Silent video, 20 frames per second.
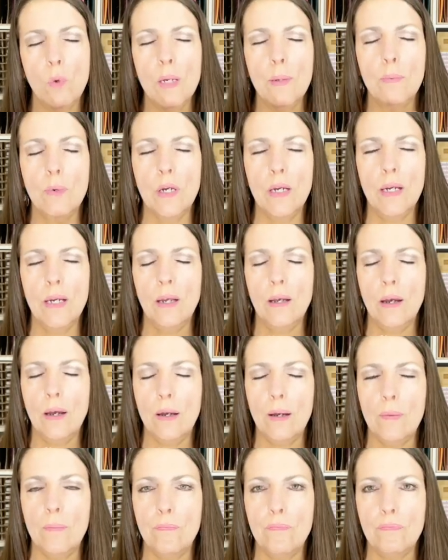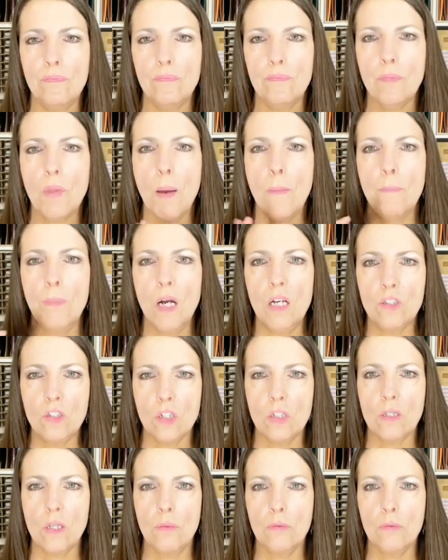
We bring um, punches.